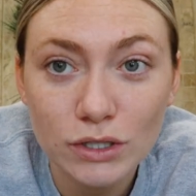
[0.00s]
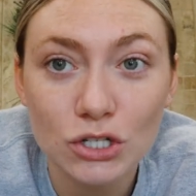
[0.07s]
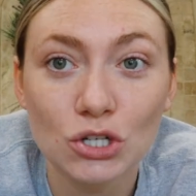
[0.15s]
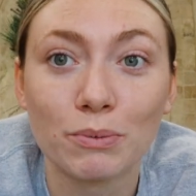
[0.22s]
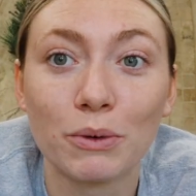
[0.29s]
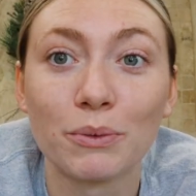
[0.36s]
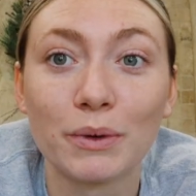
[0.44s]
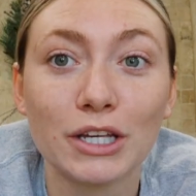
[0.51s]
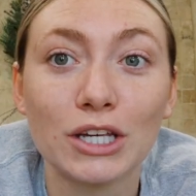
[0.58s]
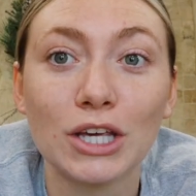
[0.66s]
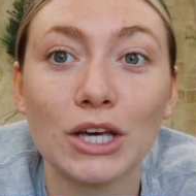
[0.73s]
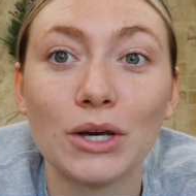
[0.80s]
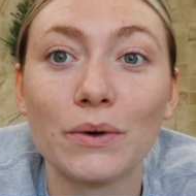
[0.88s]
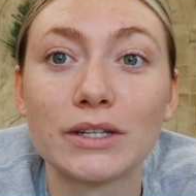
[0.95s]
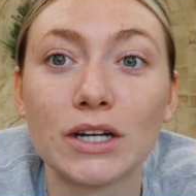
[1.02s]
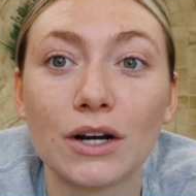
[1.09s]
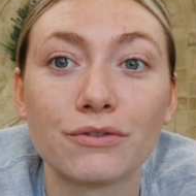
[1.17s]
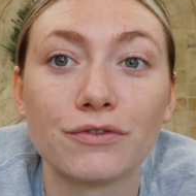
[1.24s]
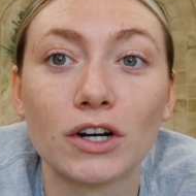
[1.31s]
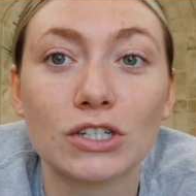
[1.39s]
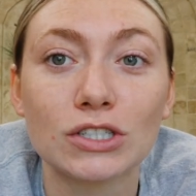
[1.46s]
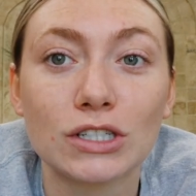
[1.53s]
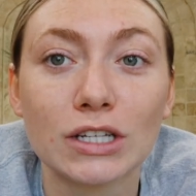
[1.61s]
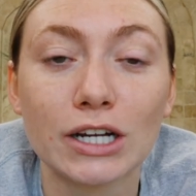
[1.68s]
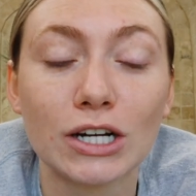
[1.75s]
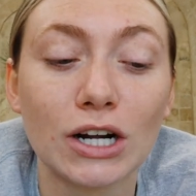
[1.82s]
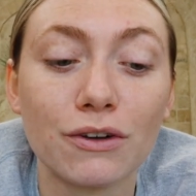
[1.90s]
They should be really cute. It's our first
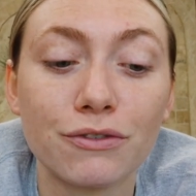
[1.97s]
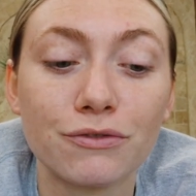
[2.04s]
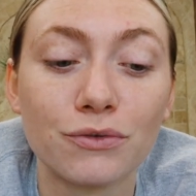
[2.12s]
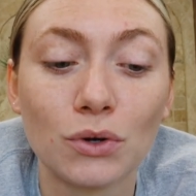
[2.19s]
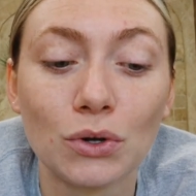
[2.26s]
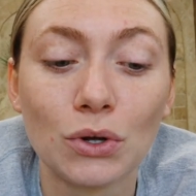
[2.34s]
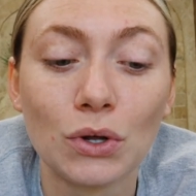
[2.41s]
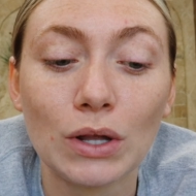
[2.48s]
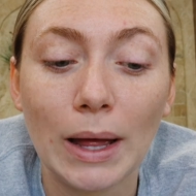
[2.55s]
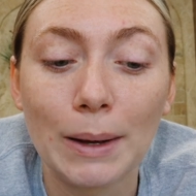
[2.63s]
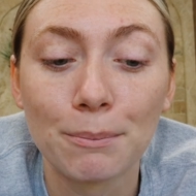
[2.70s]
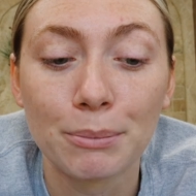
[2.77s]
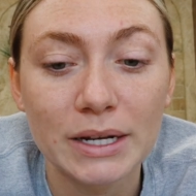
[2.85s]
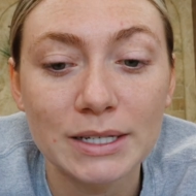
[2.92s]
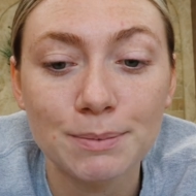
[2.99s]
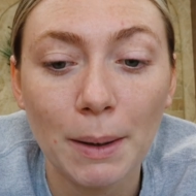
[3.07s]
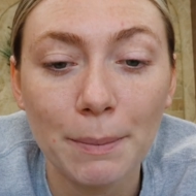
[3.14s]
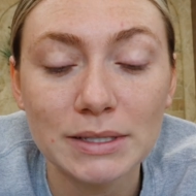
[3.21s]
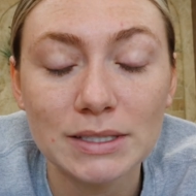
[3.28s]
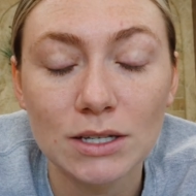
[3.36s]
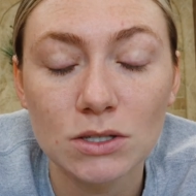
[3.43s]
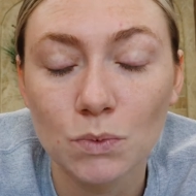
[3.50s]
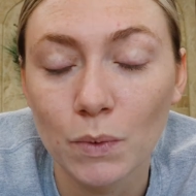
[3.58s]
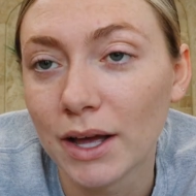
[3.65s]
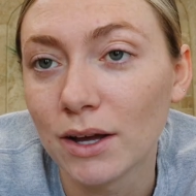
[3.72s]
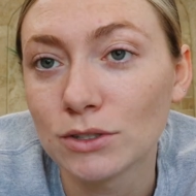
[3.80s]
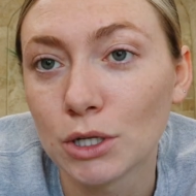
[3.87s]
litter of full like Briggs puppies as
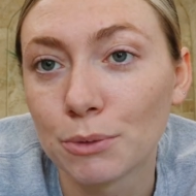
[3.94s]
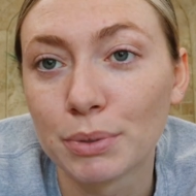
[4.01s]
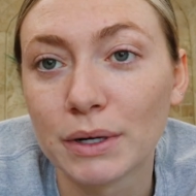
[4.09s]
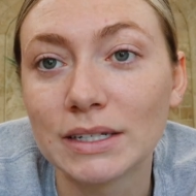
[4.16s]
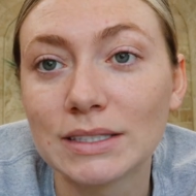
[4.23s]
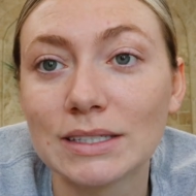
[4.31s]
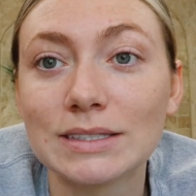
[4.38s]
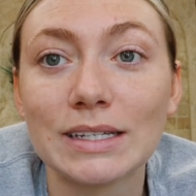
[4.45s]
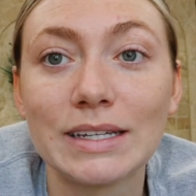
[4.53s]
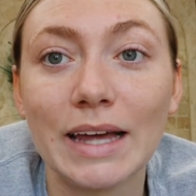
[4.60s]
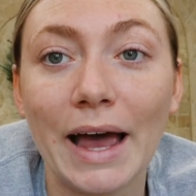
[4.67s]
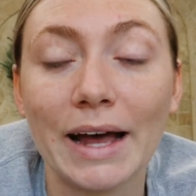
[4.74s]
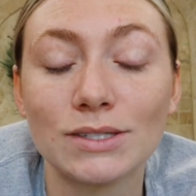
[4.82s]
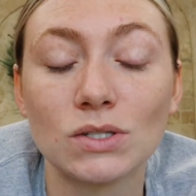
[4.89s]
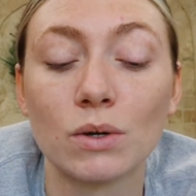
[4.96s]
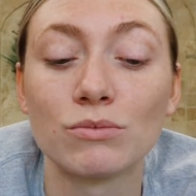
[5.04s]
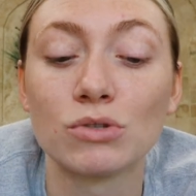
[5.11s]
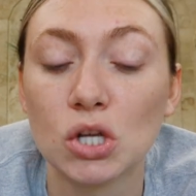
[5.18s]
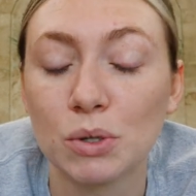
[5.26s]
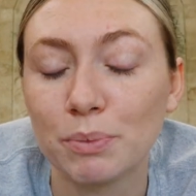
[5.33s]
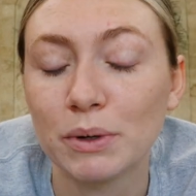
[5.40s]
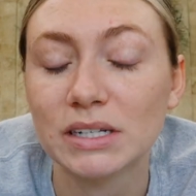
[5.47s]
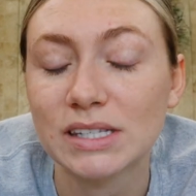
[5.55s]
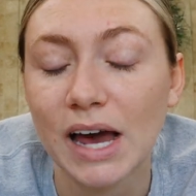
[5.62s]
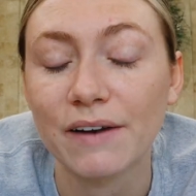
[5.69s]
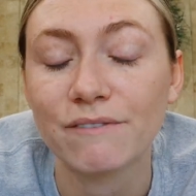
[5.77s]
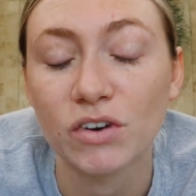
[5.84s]
well, so Briggs is the dad, so I'm super
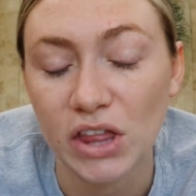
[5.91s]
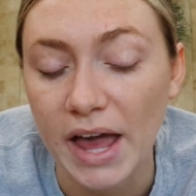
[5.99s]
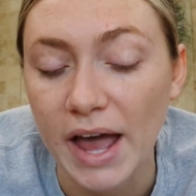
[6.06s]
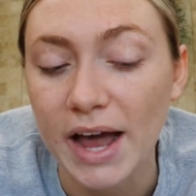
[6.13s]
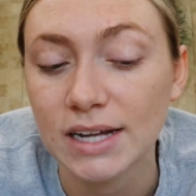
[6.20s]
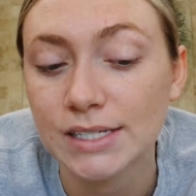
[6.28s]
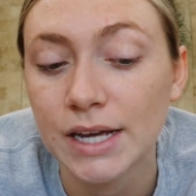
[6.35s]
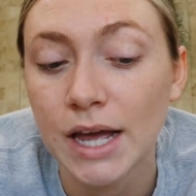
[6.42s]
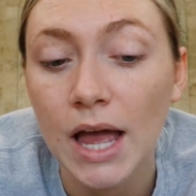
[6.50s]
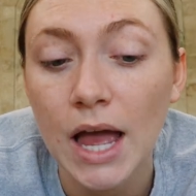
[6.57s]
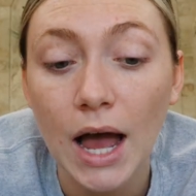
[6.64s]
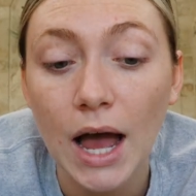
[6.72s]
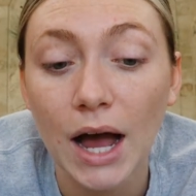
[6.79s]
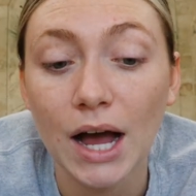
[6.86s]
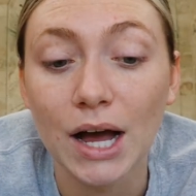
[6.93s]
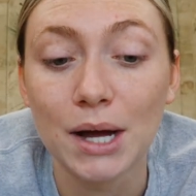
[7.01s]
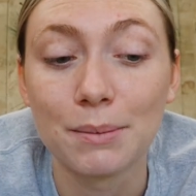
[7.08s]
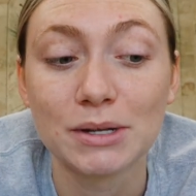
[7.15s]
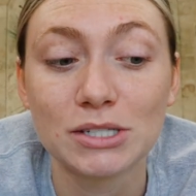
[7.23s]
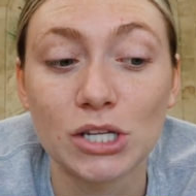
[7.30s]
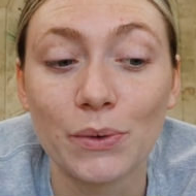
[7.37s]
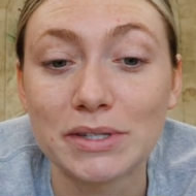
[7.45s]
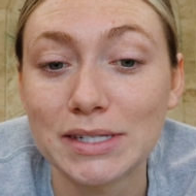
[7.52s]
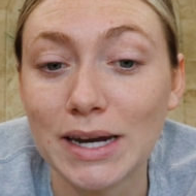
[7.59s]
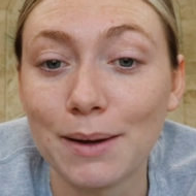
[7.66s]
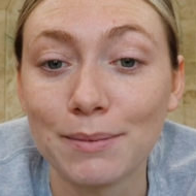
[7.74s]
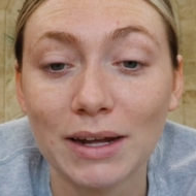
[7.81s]
excited for that. So it's
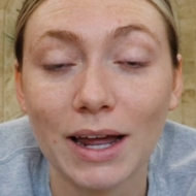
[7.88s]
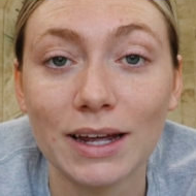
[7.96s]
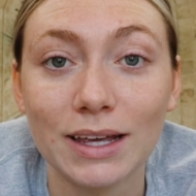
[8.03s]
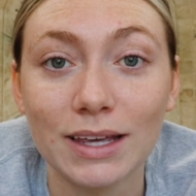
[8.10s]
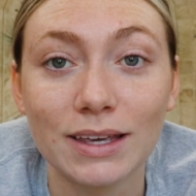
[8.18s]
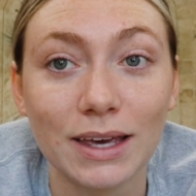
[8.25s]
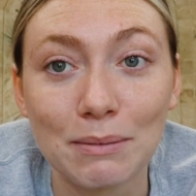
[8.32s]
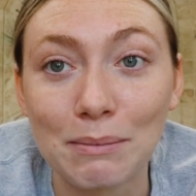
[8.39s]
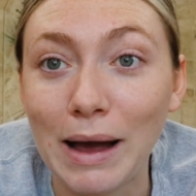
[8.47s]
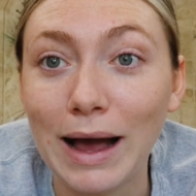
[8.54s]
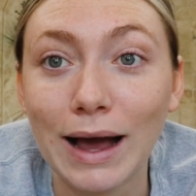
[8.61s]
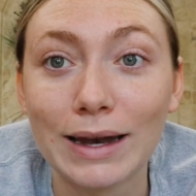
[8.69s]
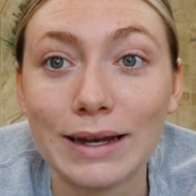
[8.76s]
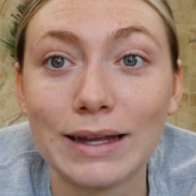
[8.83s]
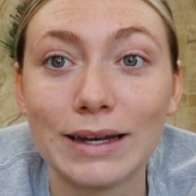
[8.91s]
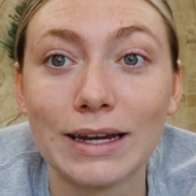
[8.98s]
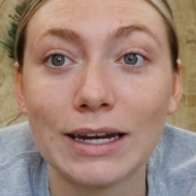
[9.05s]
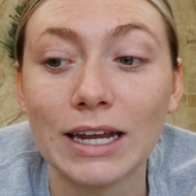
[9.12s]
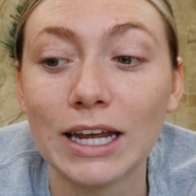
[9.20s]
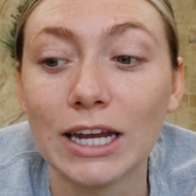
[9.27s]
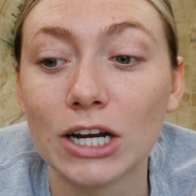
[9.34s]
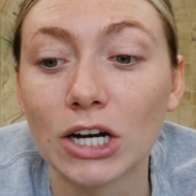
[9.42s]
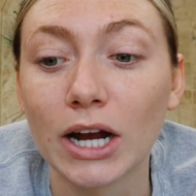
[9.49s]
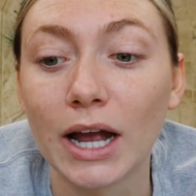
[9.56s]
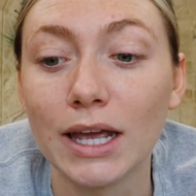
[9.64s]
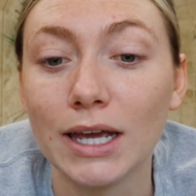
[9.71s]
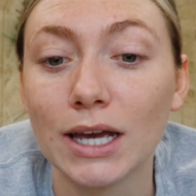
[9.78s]
time to kind of get my hind end in
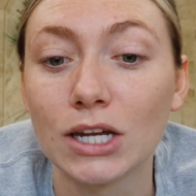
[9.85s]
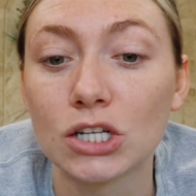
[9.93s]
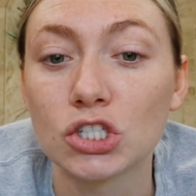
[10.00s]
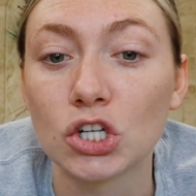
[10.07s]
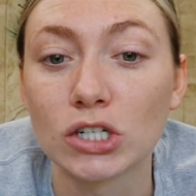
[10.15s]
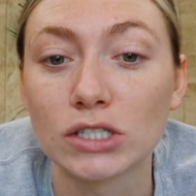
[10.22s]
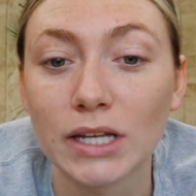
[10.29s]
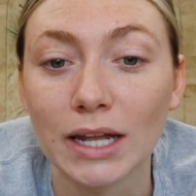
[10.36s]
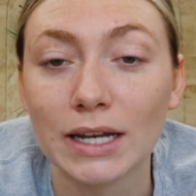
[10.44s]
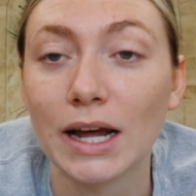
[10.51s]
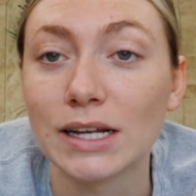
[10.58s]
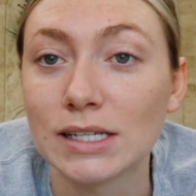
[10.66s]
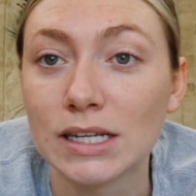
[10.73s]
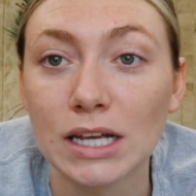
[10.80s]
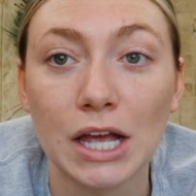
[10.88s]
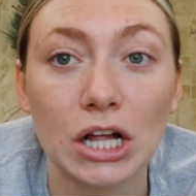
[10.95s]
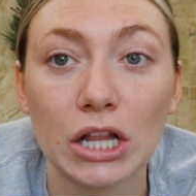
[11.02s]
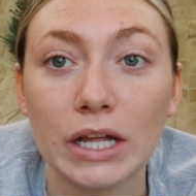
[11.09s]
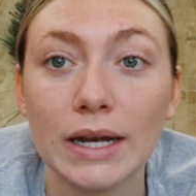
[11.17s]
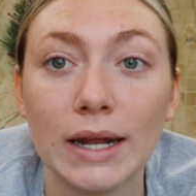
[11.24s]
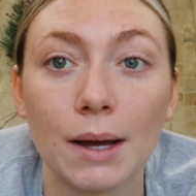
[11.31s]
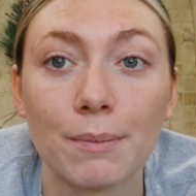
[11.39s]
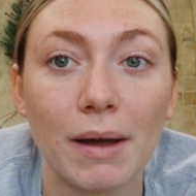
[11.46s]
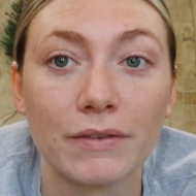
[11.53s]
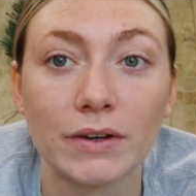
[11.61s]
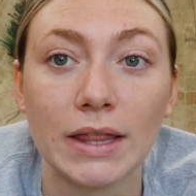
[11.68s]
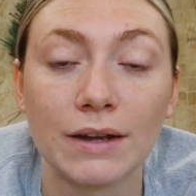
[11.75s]
gear and start sanitizing and cleaning up
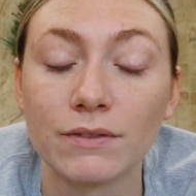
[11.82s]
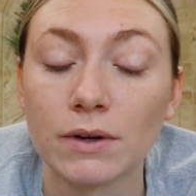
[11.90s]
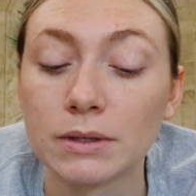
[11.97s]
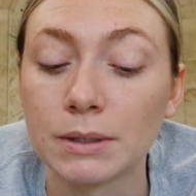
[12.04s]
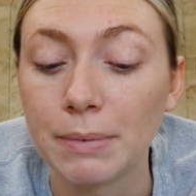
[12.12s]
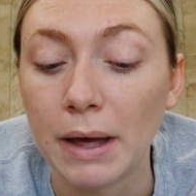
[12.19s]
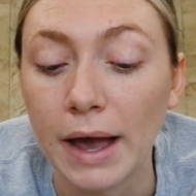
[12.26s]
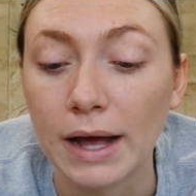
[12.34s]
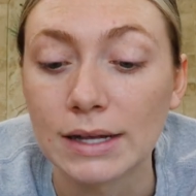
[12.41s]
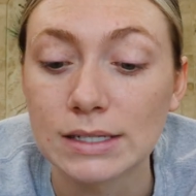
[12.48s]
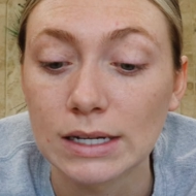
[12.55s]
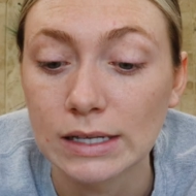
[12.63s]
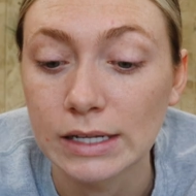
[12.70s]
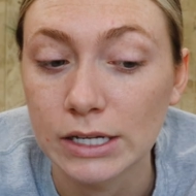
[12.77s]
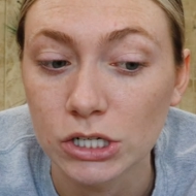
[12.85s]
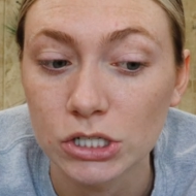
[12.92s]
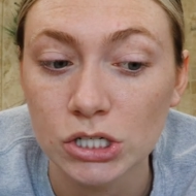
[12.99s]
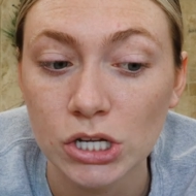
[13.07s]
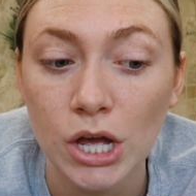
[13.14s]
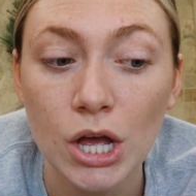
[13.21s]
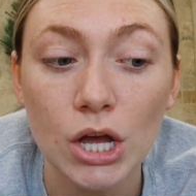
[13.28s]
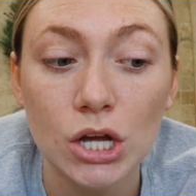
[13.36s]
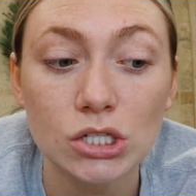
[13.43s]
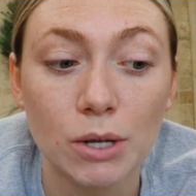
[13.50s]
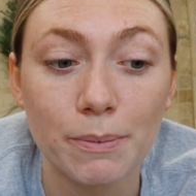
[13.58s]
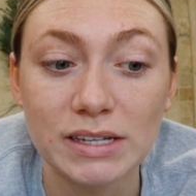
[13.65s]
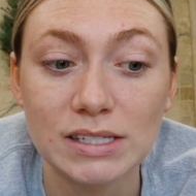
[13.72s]
everything from the past litters.
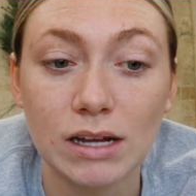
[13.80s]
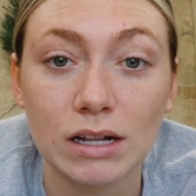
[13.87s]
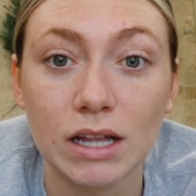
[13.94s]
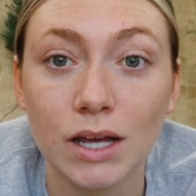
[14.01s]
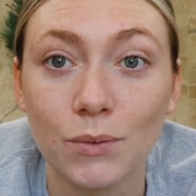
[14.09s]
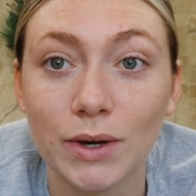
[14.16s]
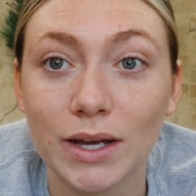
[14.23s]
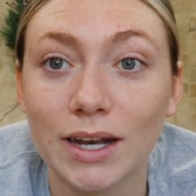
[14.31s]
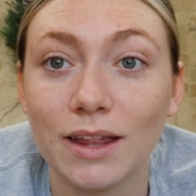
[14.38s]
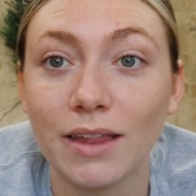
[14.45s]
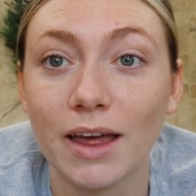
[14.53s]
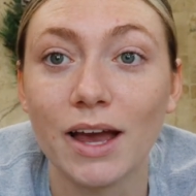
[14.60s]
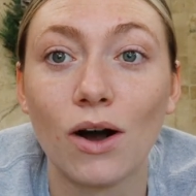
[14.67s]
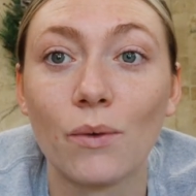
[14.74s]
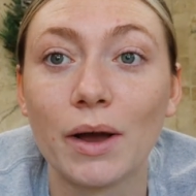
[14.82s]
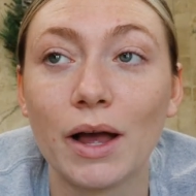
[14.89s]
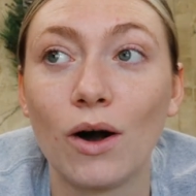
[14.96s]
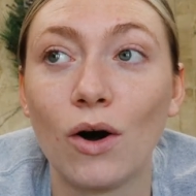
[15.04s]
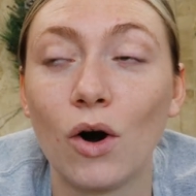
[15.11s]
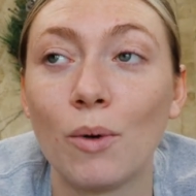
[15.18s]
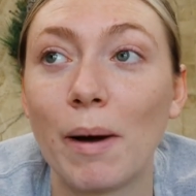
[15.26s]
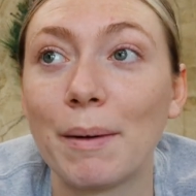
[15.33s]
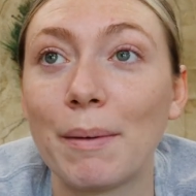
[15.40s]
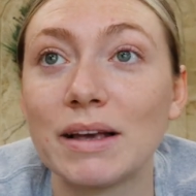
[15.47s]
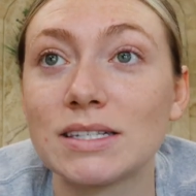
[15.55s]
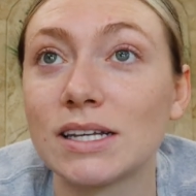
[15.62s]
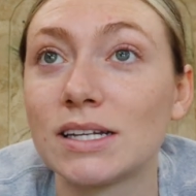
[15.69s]
So basically when they all went home, I
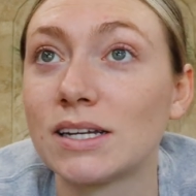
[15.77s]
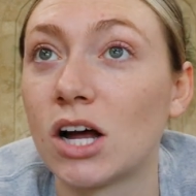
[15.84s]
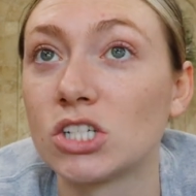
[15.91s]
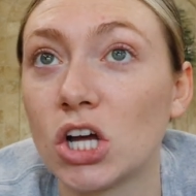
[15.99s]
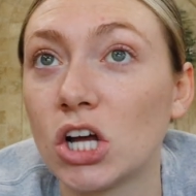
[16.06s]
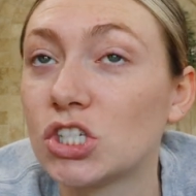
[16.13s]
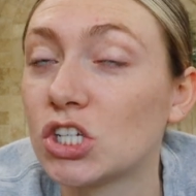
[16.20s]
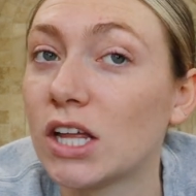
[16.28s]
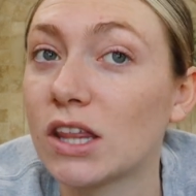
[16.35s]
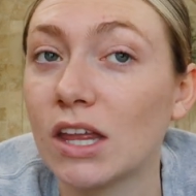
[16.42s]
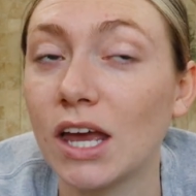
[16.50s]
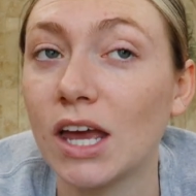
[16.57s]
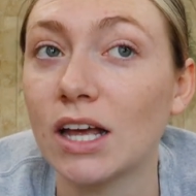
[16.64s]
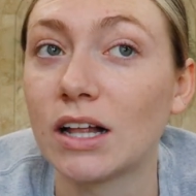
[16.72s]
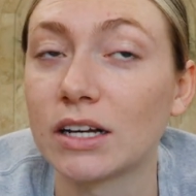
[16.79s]
basically did not touch anything.